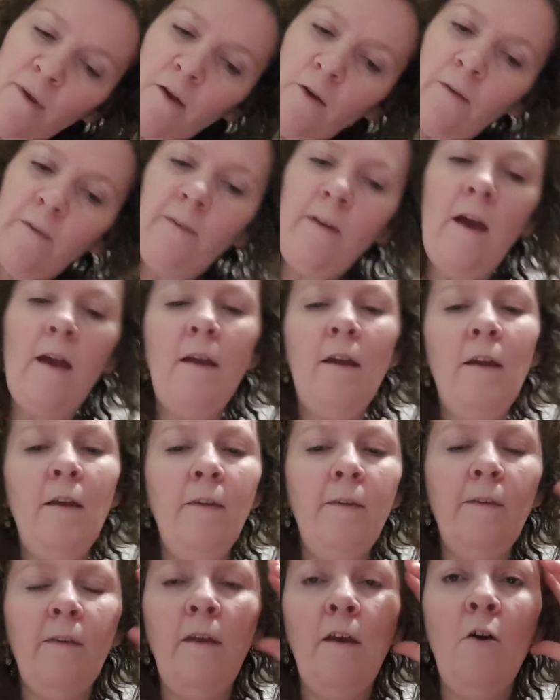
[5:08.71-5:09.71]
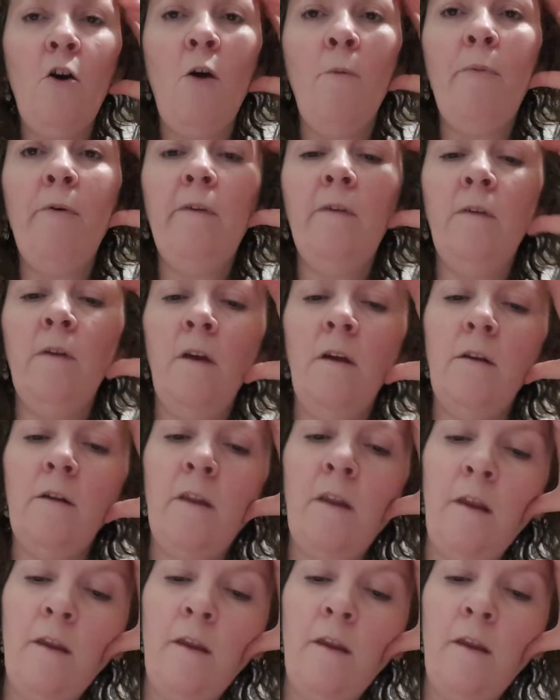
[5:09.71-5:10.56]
because that is the opposite.